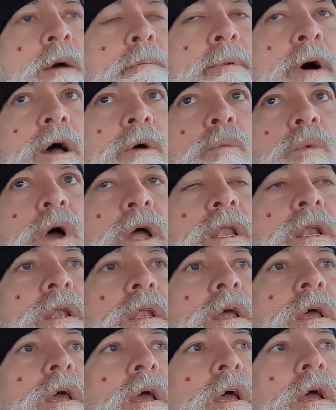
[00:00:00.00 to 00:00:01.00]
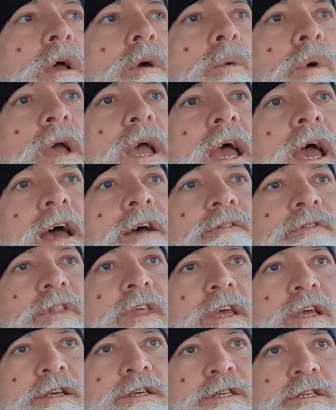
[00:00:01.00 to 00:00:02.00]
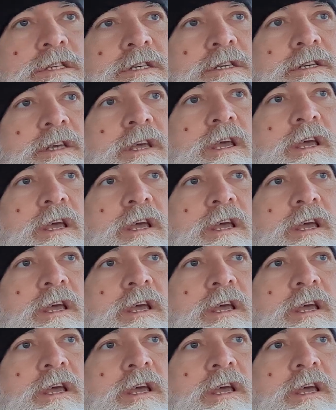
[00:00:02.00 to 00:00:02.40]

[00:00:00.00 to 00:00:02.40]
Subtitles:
But when we had this